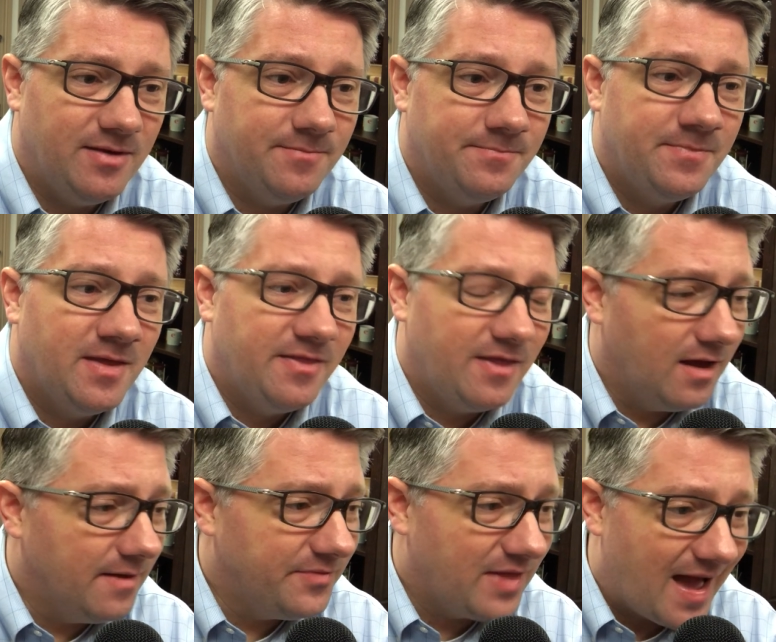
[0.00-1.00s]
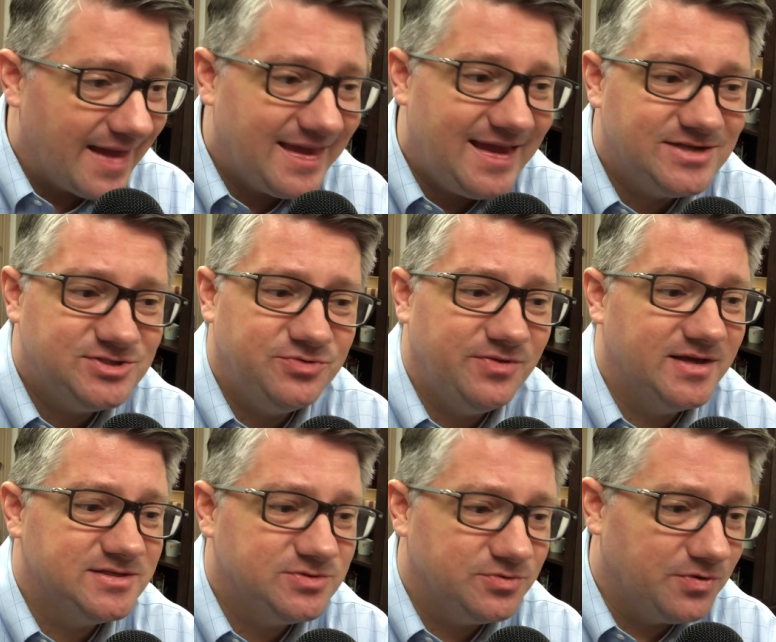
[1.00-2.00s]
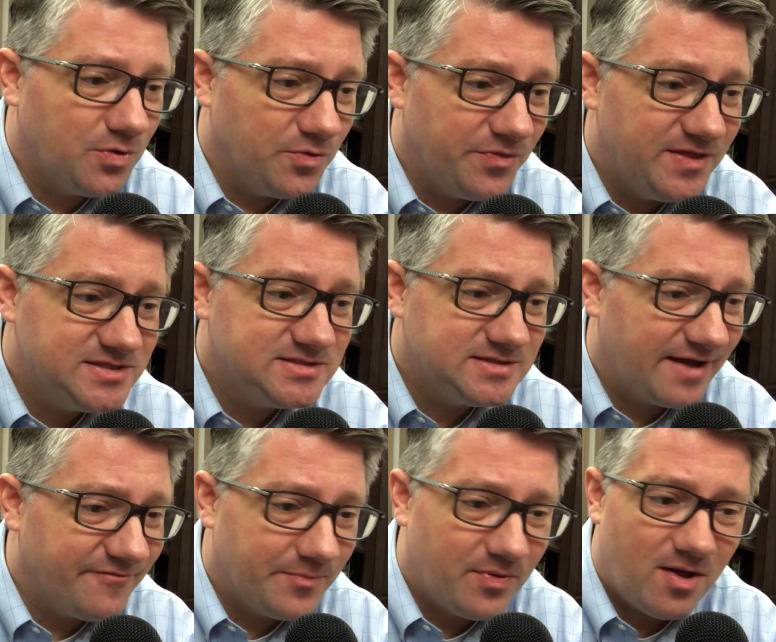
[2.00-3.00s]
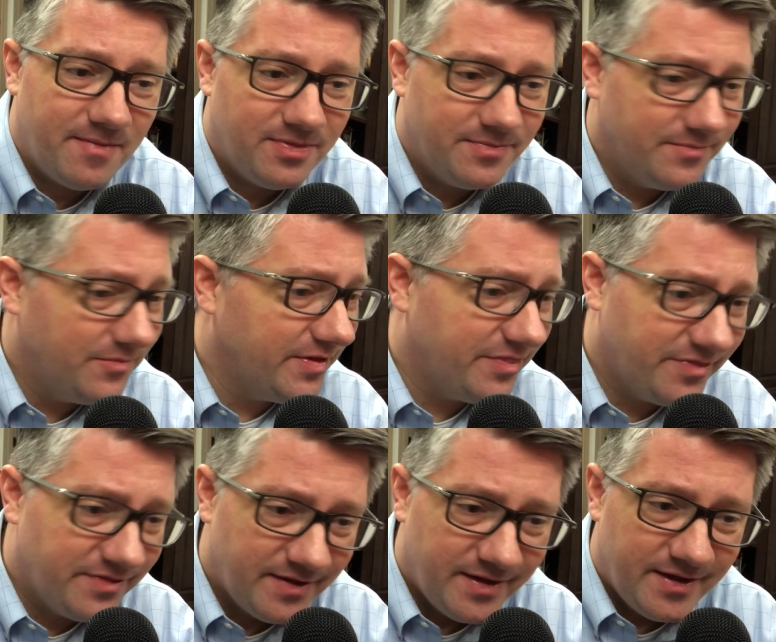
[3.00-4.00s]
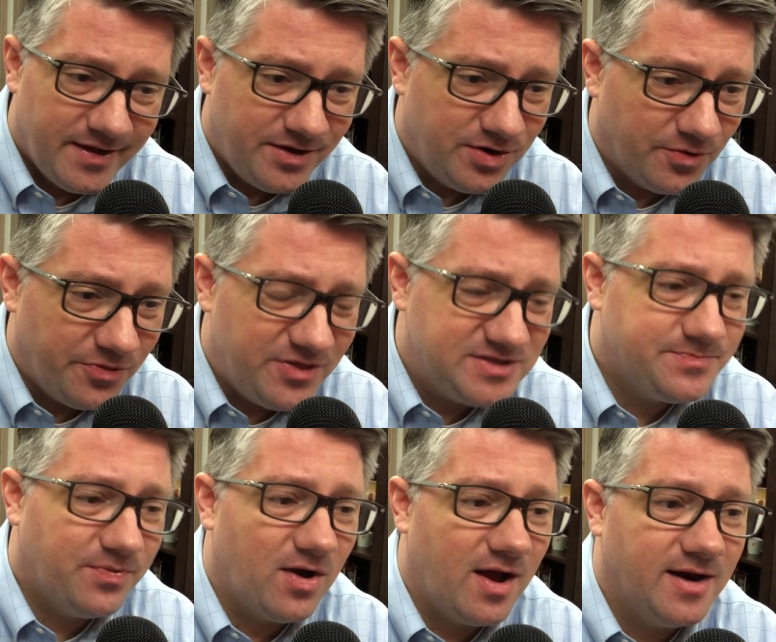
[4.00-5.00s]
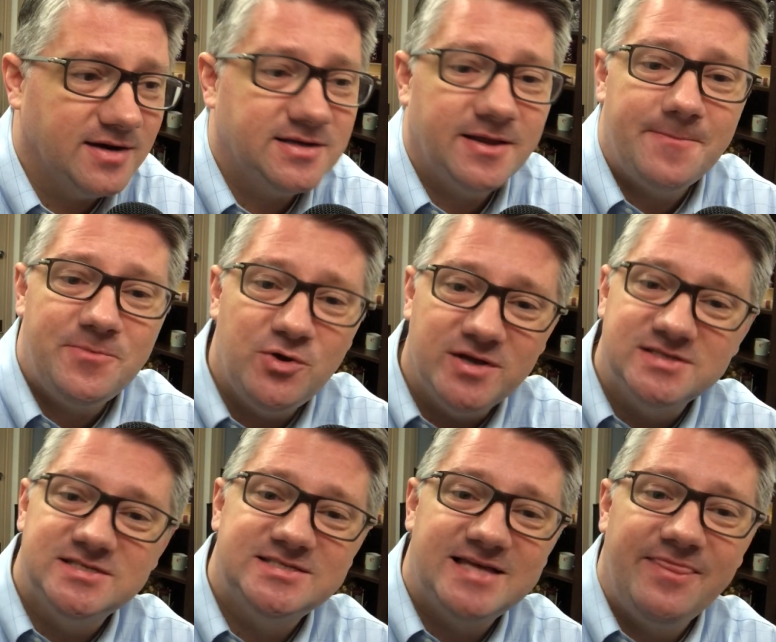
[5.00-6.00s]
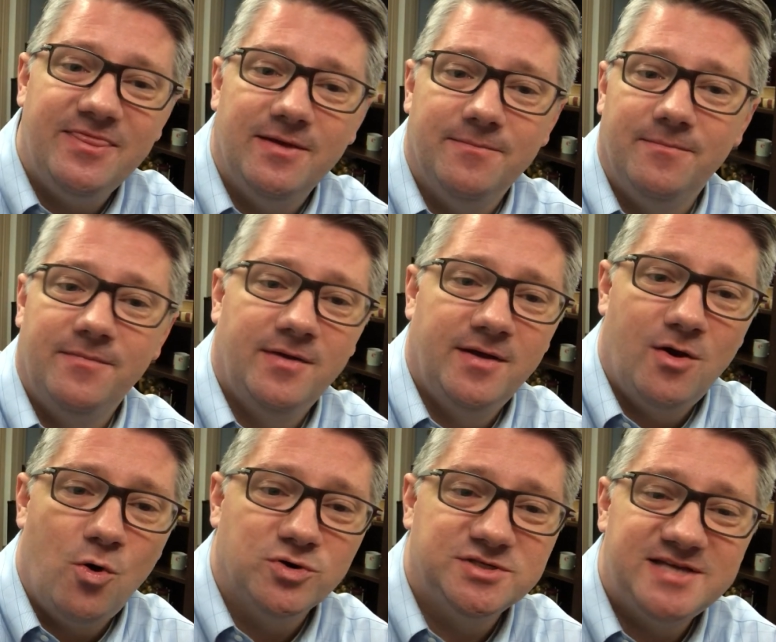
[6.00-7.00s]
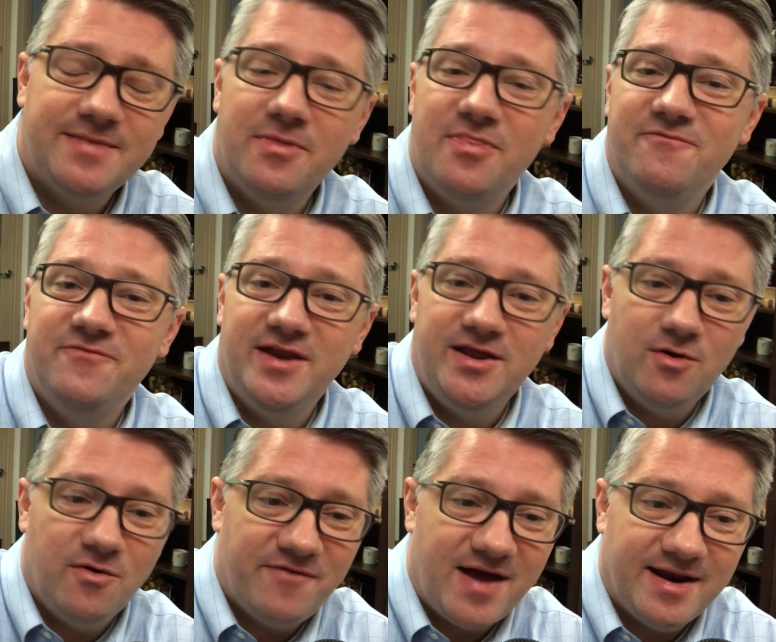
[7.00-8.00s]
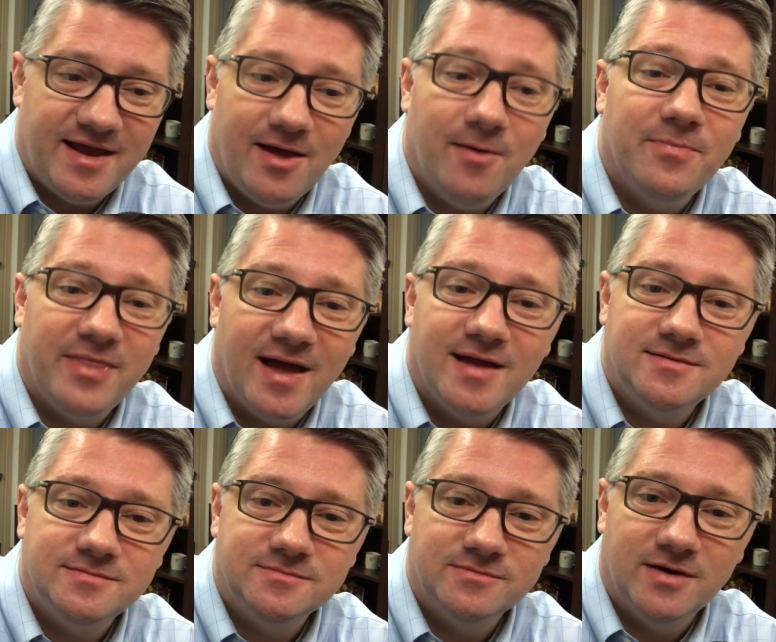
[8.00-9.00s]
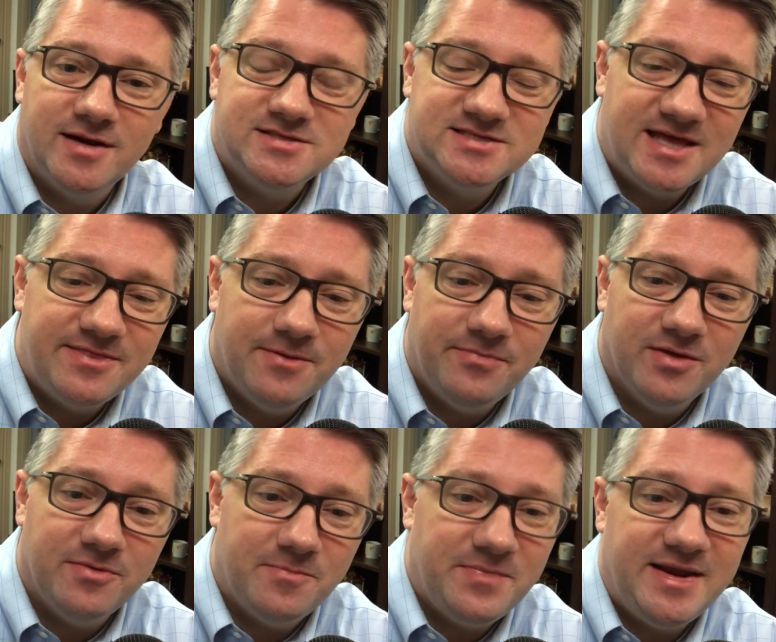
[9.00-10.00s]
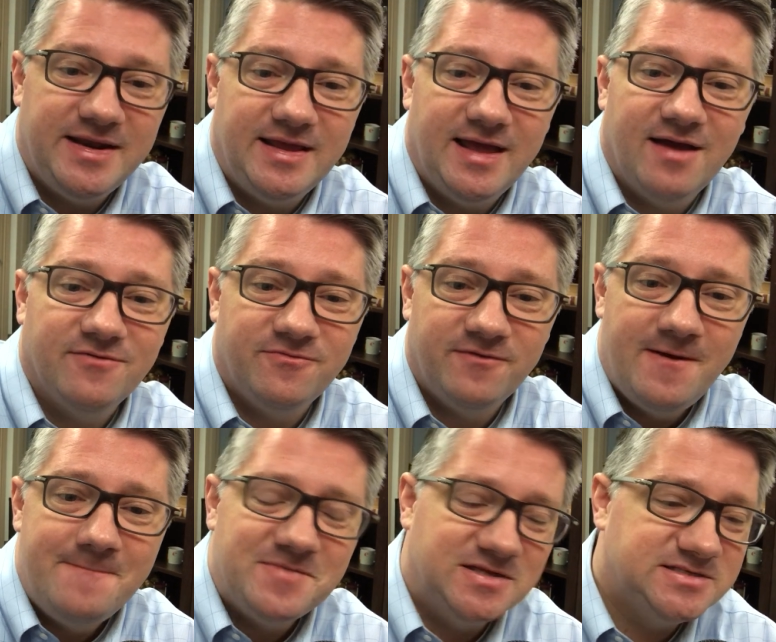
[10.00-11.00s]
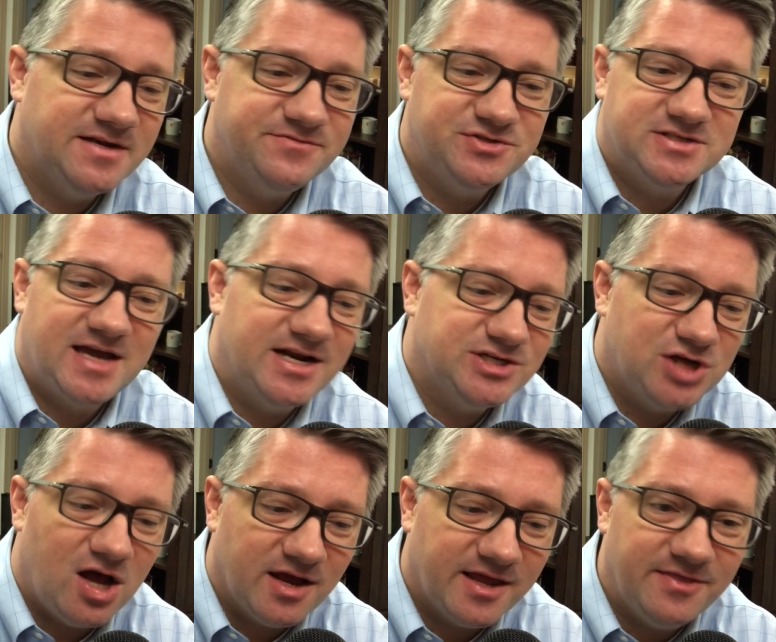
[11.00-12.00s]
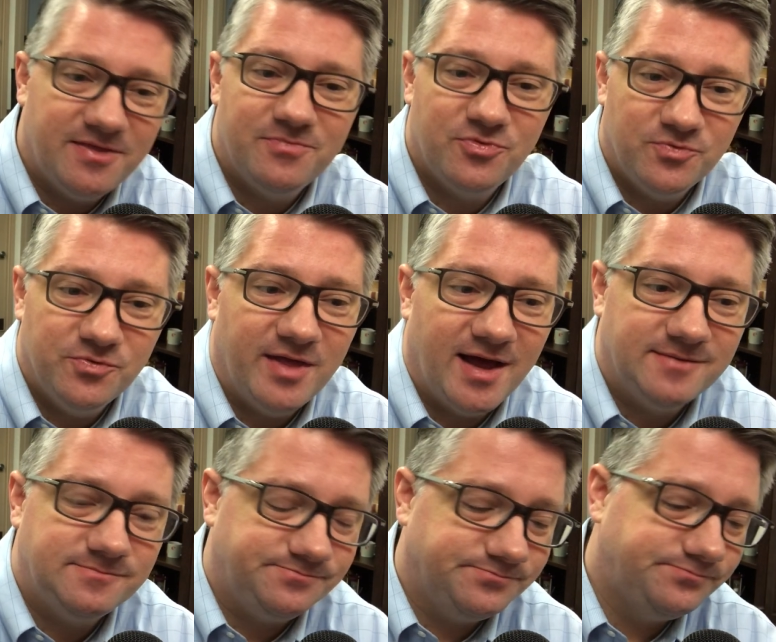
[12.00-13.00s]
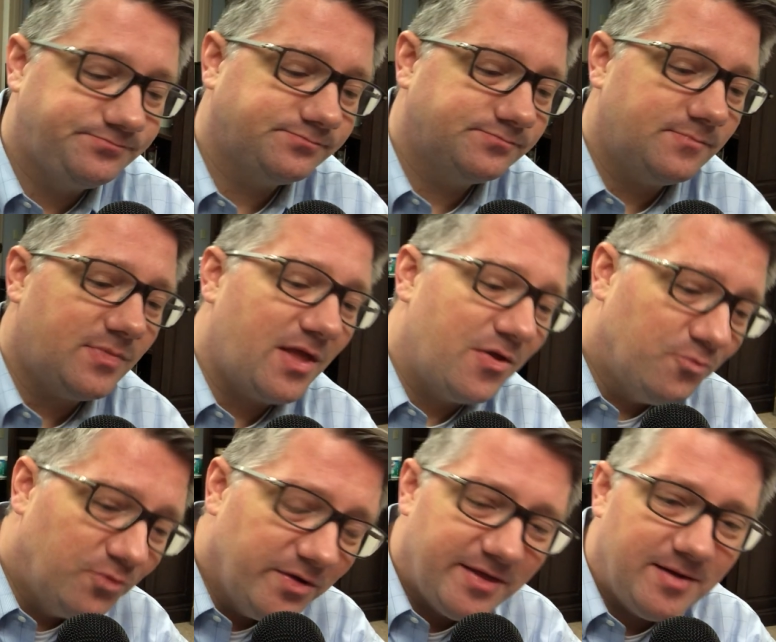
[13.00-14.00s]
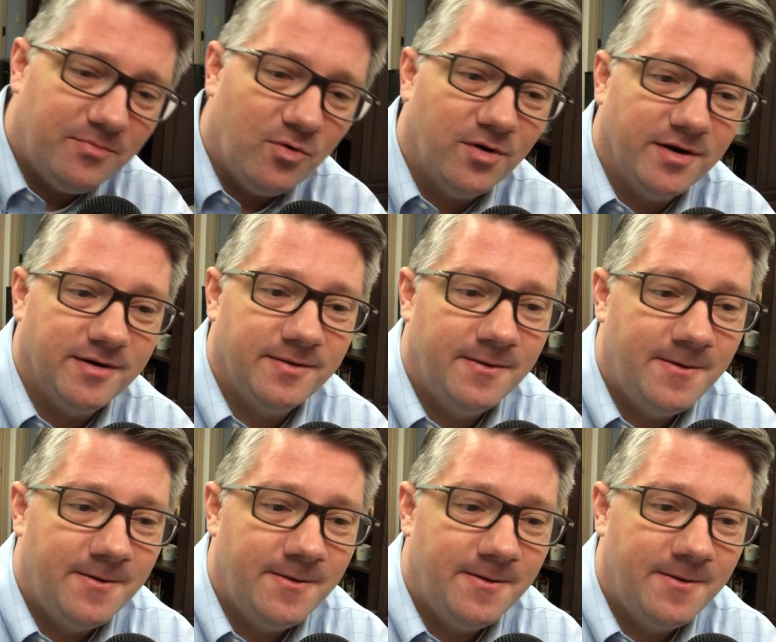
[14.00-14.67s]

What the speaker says: them, I can't do this, or this, I have a problem with, this product. You can send them the video of how to help that, right? Send them the PDF instead of just kind of talking them through that. Really important.